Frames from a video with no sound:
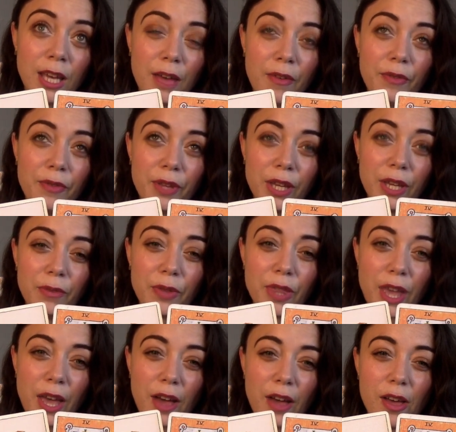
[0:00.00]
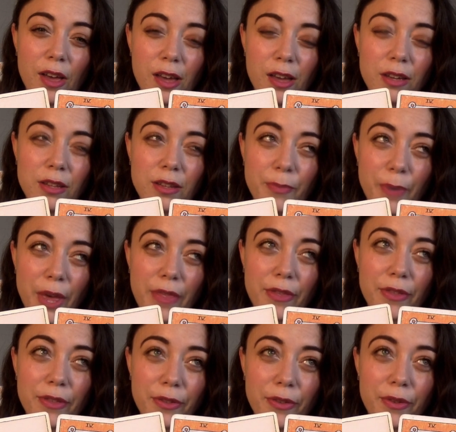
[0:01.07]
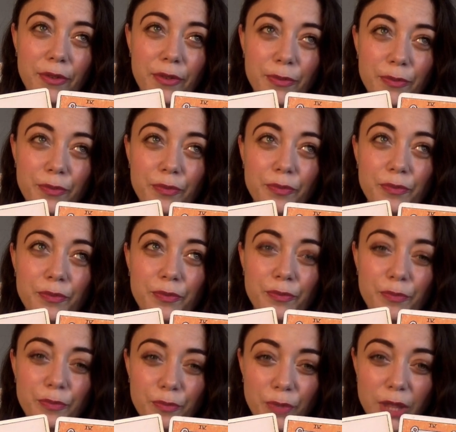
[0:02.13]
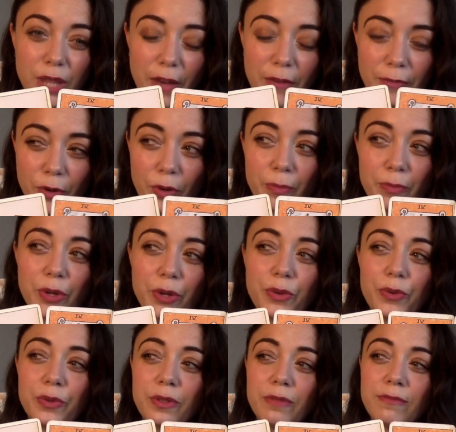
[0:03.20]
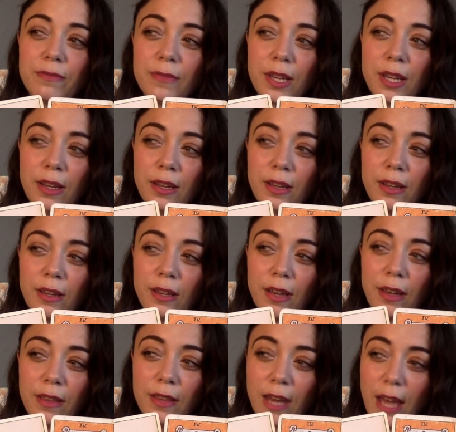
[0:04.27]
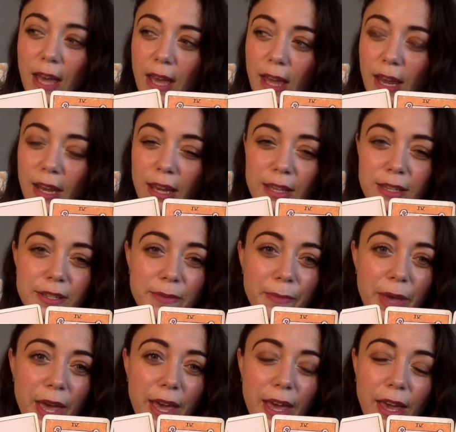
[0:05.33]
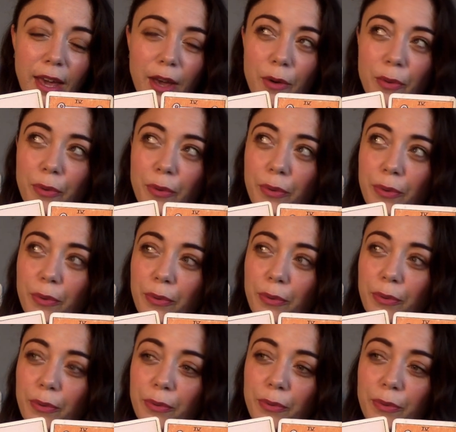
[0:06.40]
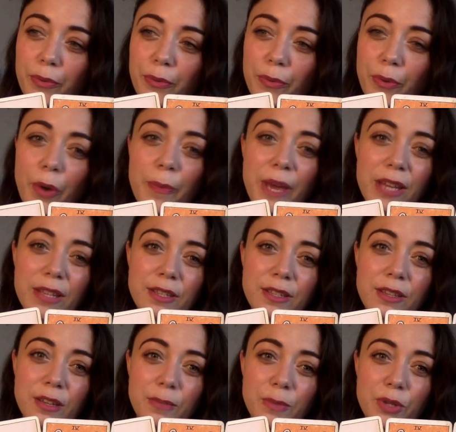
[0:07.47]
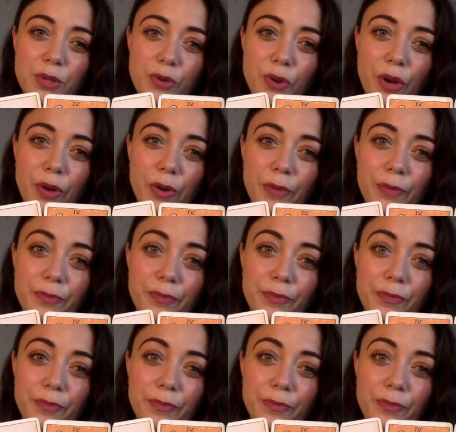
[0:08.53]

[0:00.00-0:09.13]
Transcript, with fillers: I have a feeling with that end of the month, with that full moon, and then heading into May, romance is going to be strong.